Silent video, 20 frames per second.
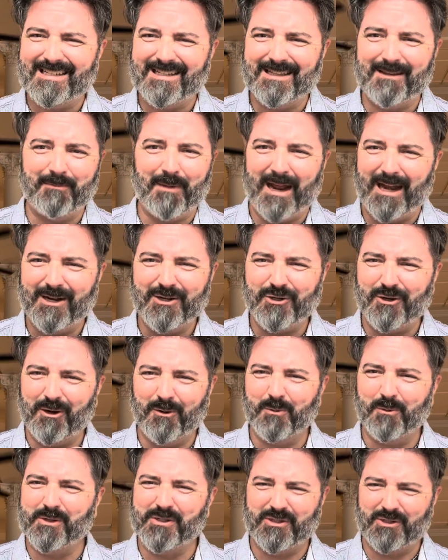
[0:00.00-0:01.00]
The manager
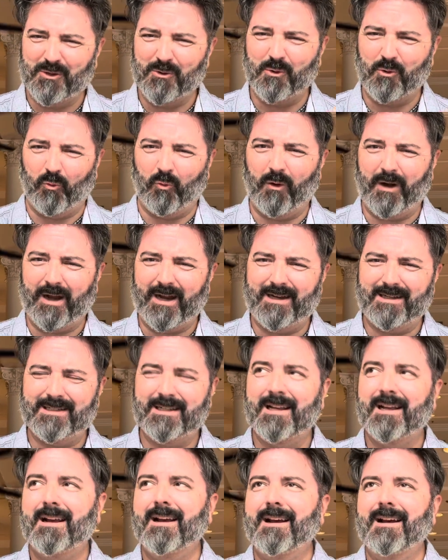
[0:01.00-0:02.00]
here was so great,
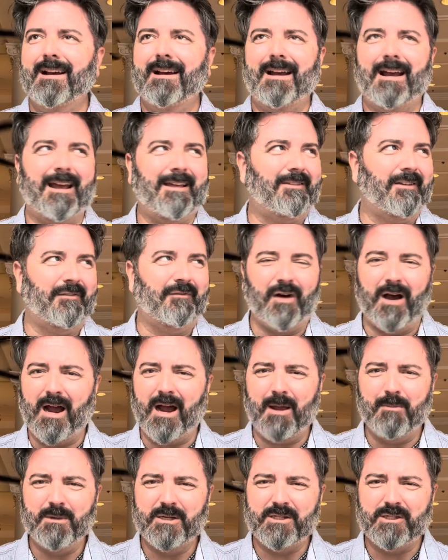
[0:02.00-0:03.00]
and the
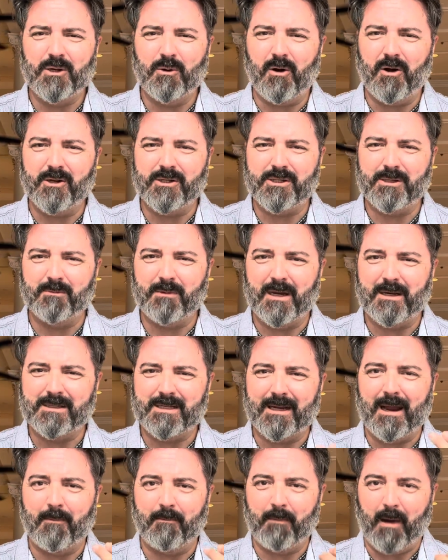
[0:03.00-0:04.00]
vibe is so awesome. that It's
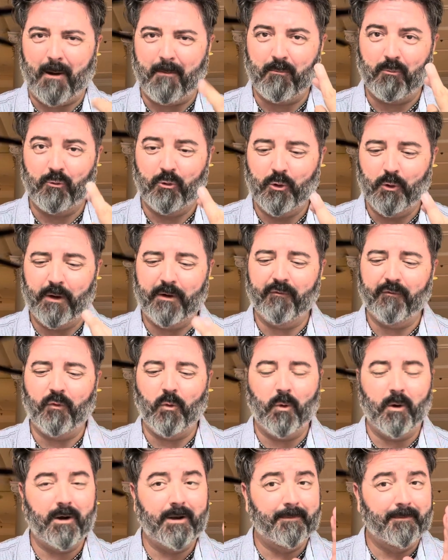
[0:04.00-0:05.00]
like I'm, I'm rooting
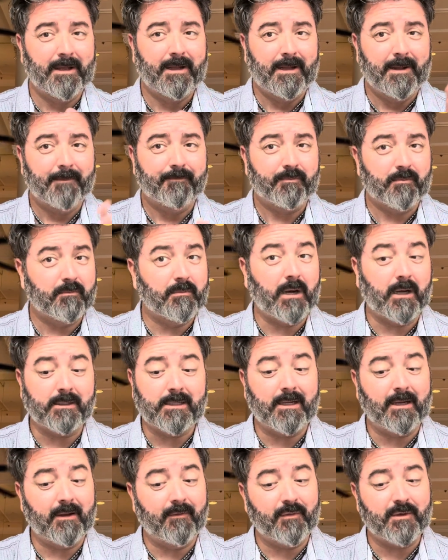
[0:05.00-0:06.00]
for it. But I'll
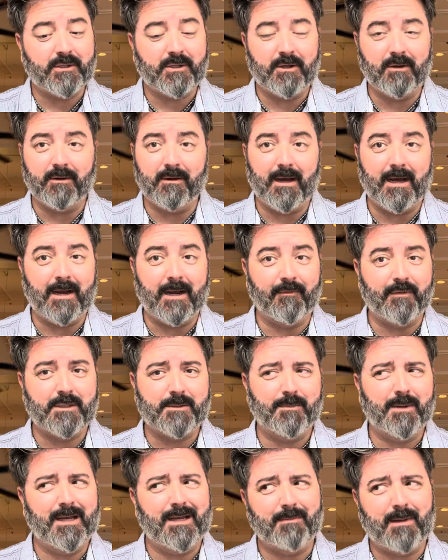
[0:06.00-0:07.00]
tell you if it's good or not. If it's
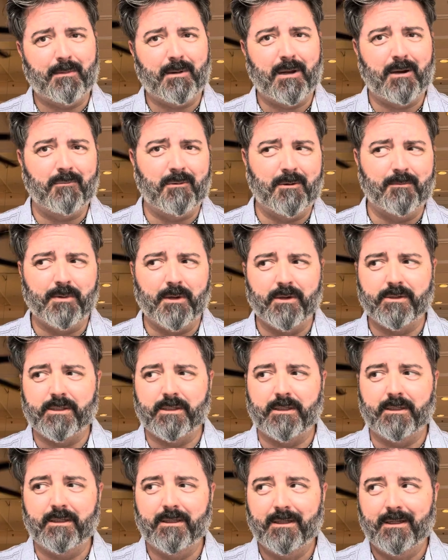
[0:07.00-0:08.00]
bad, maybe I won't post
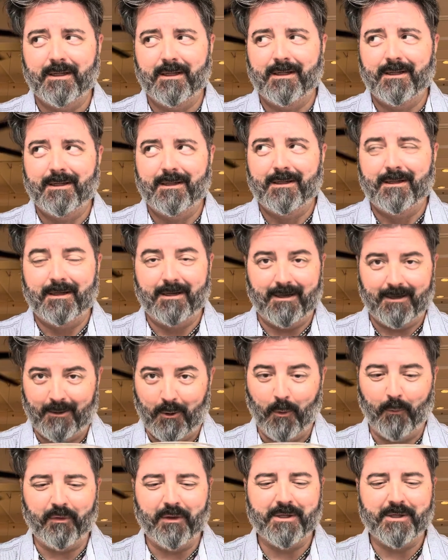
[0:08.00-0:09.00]
it. Ah,
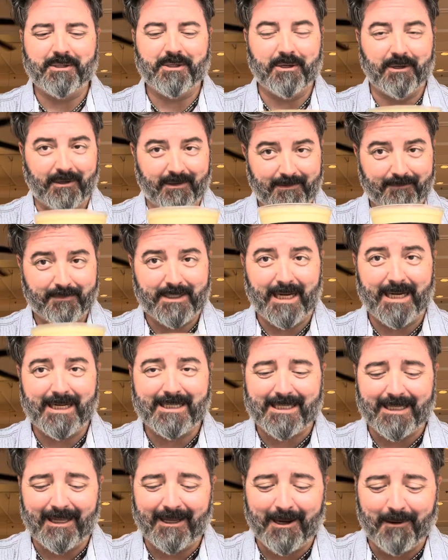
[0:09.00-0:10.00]
hopefully it's good.
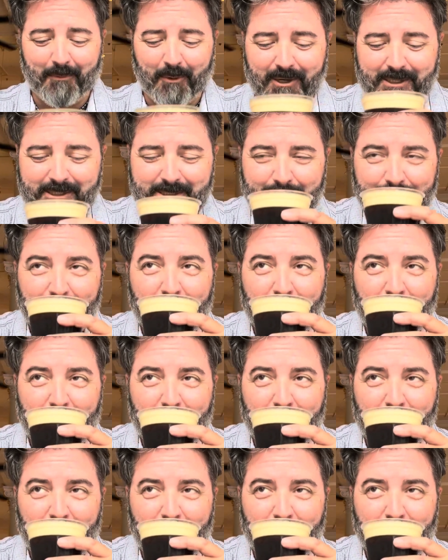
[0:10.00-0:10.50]
Tasting like a boss.